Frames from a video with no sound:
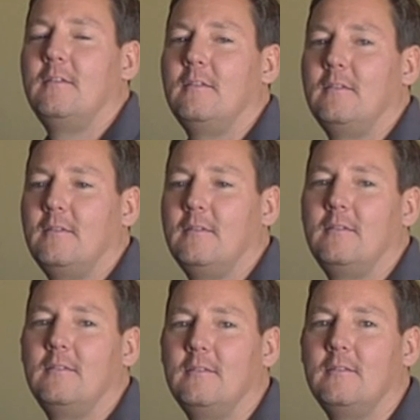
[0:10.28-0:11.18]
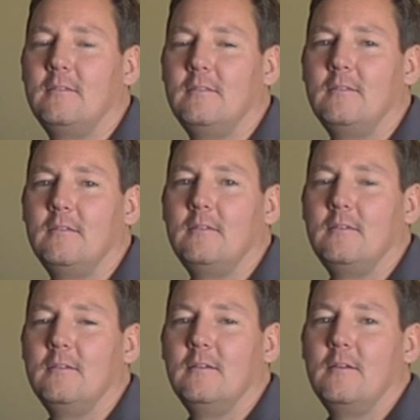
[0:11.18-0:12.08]

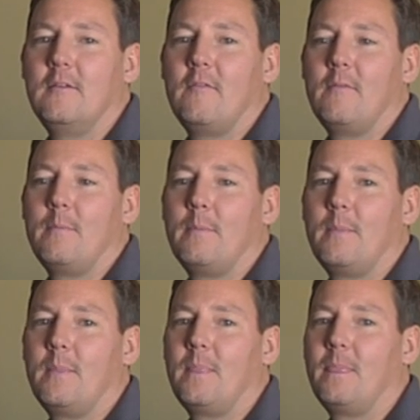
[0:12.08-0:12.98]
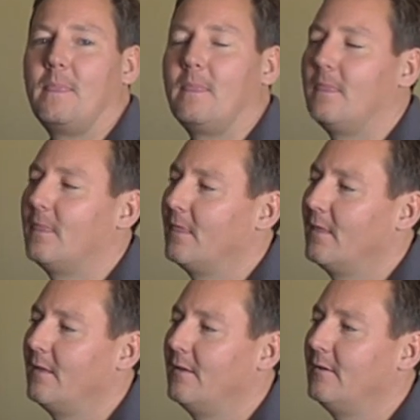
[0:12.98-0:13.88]

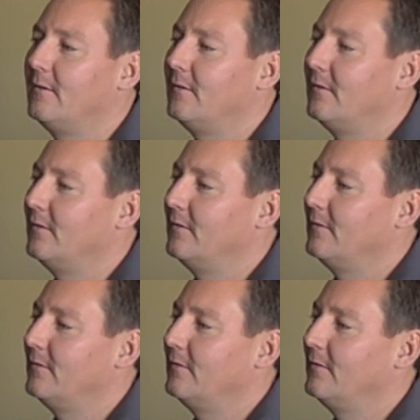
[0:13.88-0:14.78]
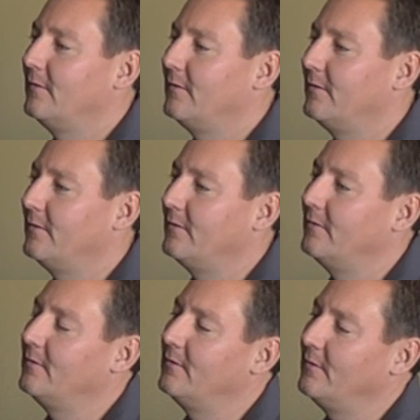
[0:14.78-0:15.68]

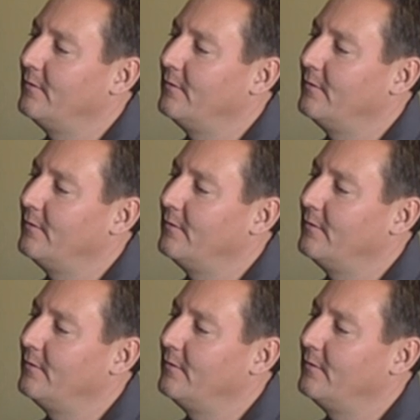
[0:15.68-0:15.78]
No words are spoken by the person on screen.